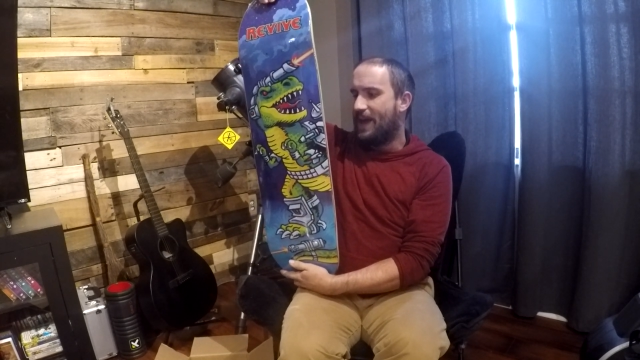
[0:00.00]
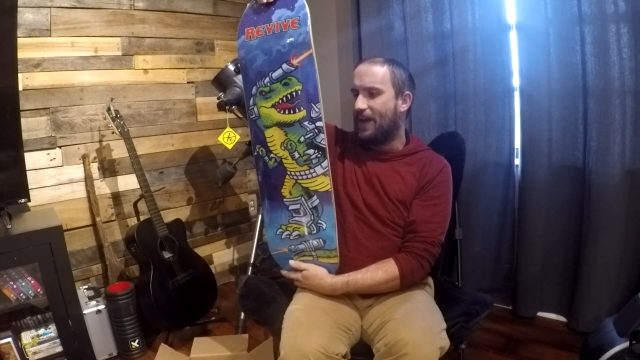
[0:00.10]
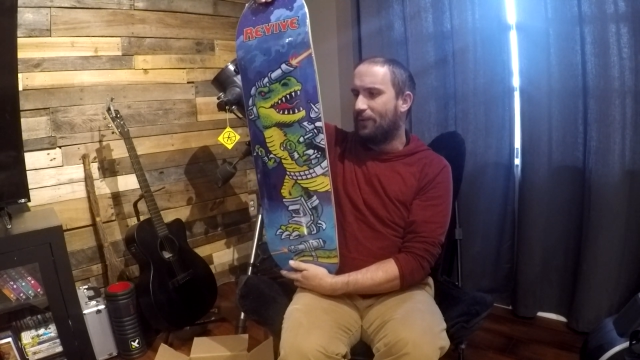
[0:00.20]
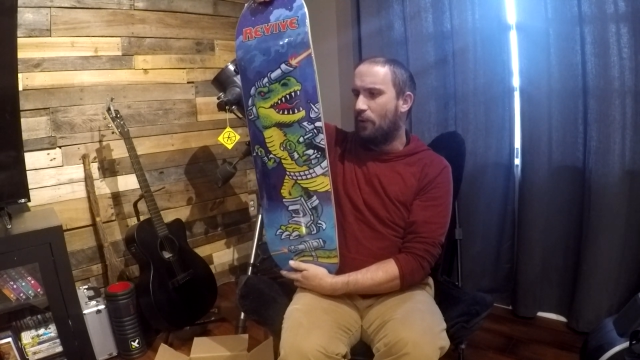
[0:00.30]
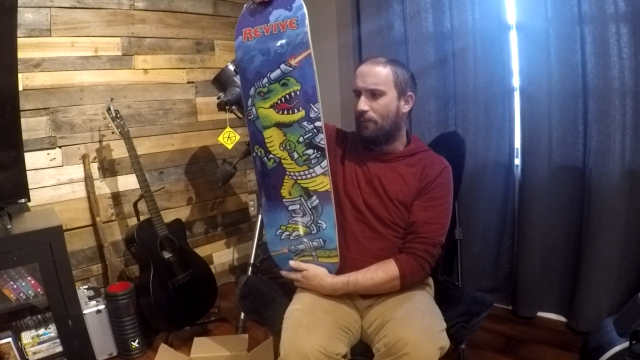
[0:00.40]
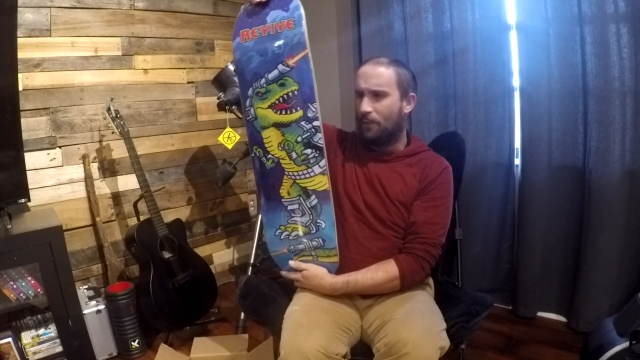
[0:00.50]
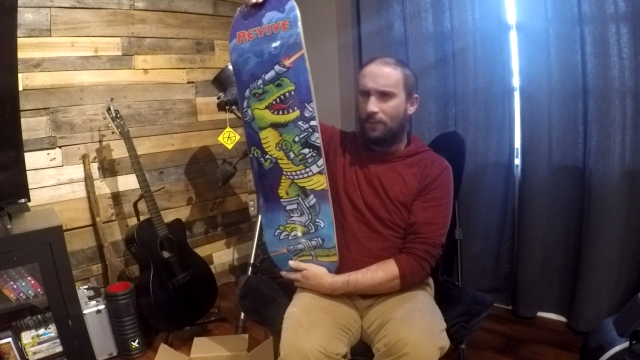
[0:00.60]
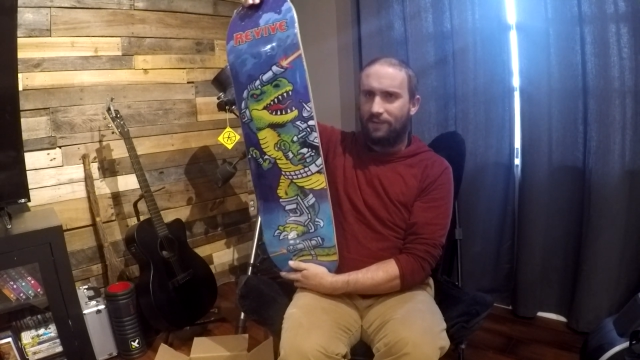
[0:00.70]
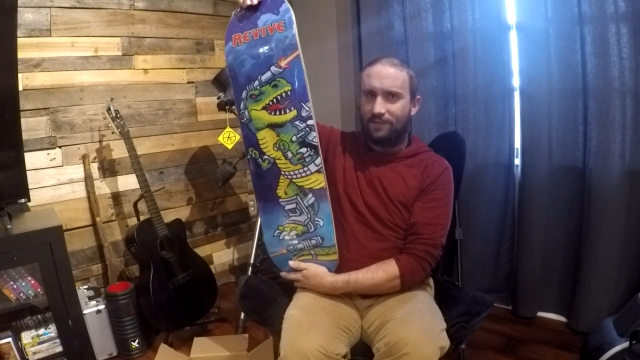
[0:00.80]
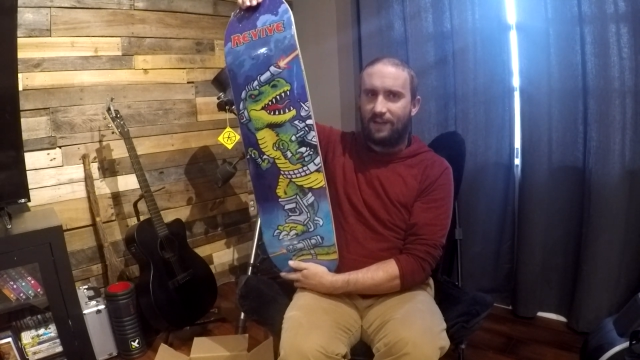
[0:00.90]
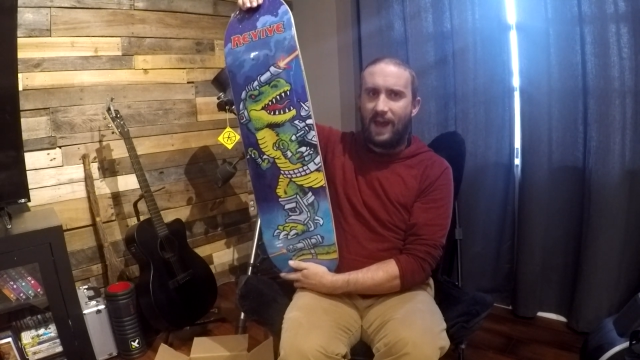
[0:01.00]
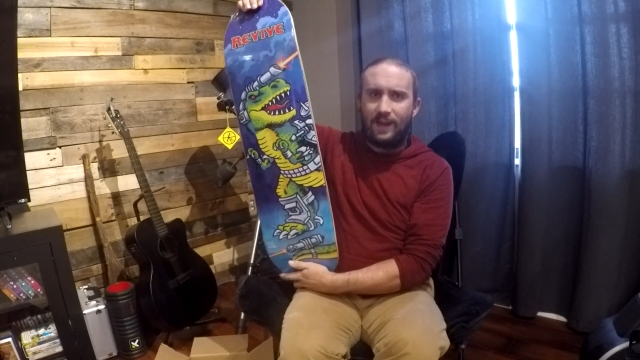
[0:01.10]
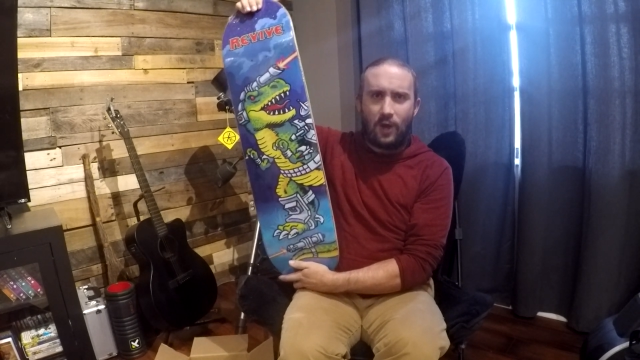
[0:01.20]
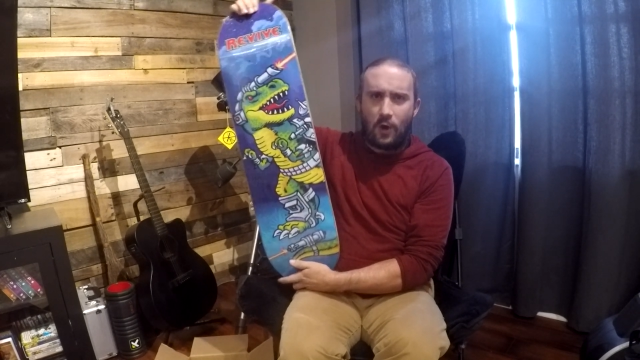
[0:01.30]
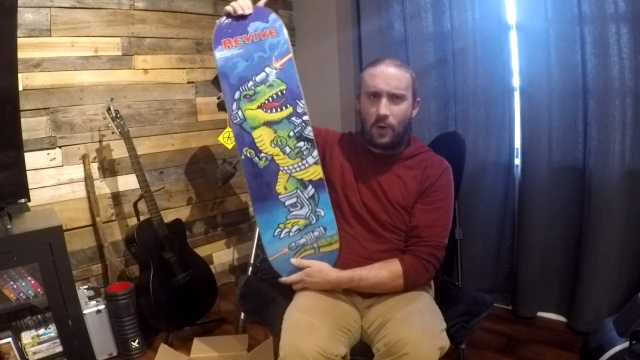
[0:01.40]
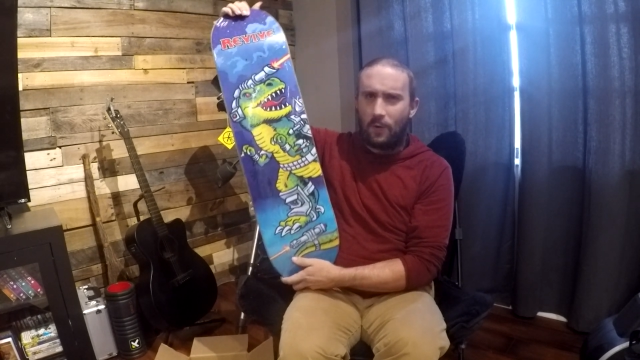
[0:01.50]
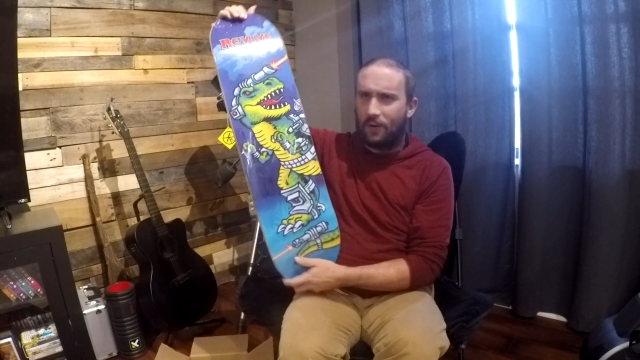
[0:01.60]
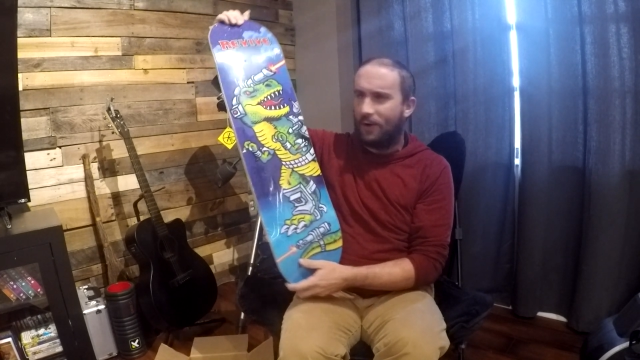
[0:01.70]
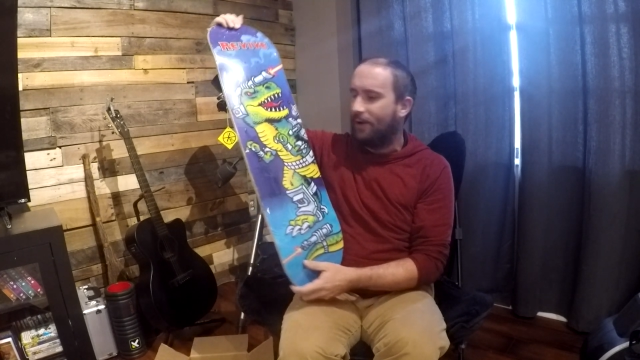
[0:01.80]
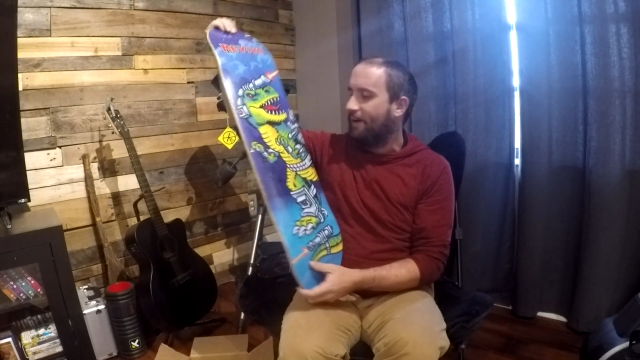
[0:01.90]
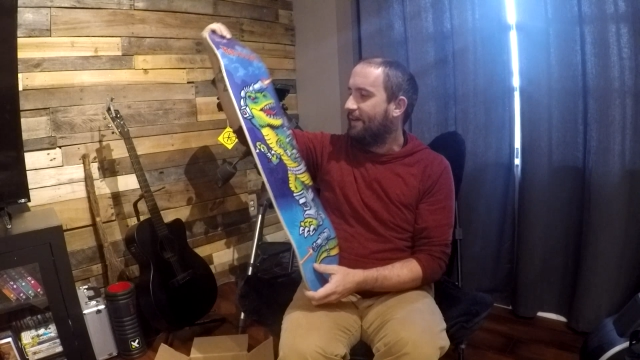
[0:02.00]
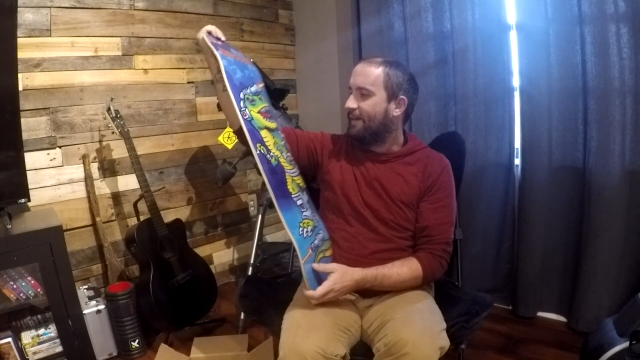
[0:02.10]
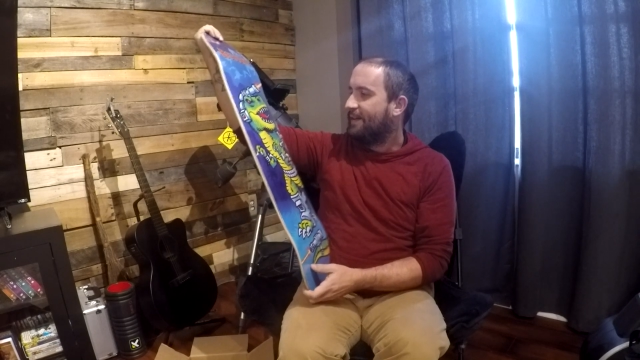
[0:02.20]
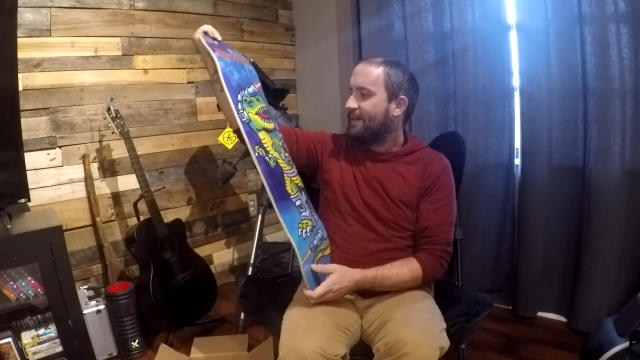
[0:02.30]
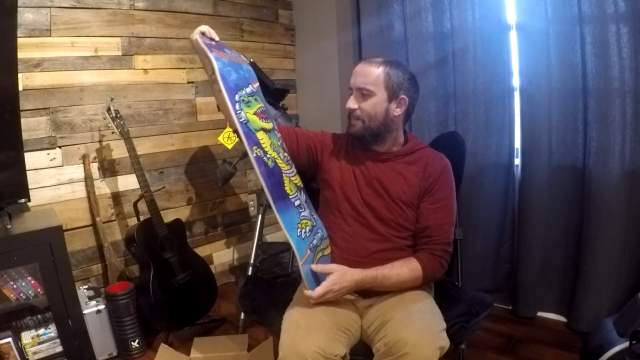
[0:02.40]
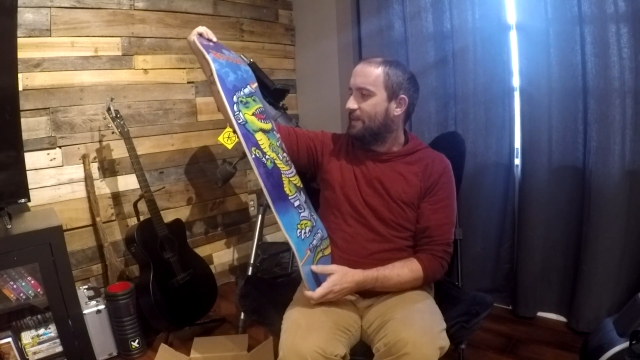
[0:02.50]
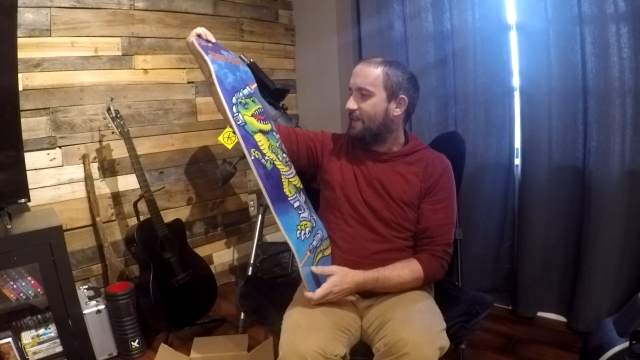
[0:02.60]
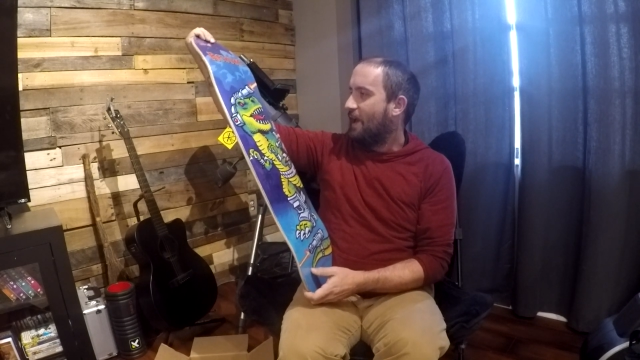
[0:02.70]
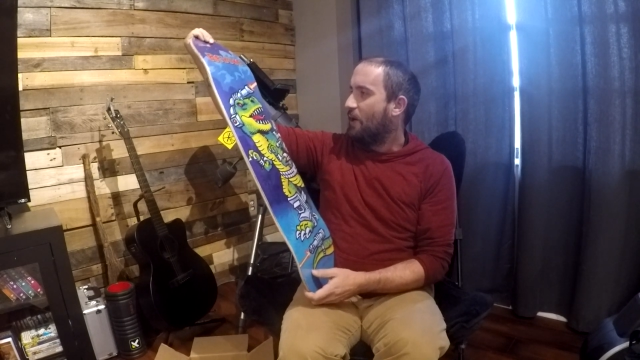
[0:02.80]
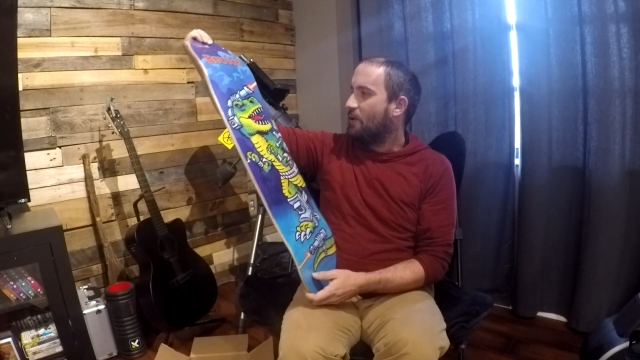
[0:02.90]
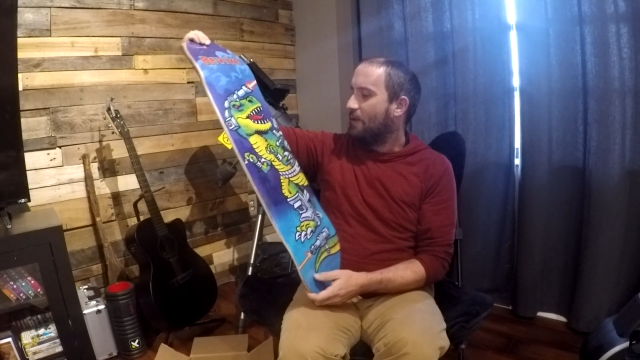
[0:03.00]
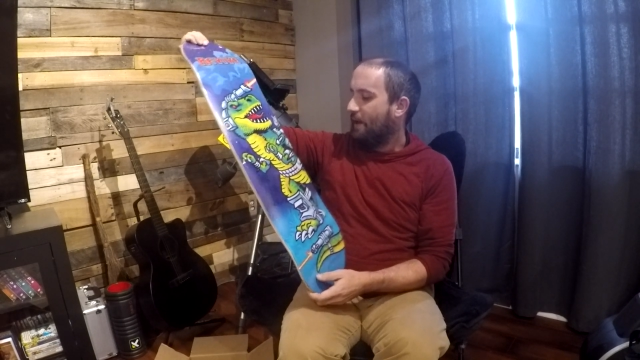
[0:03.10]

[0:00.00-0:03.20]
I don't know if it was Tyco or Mattel.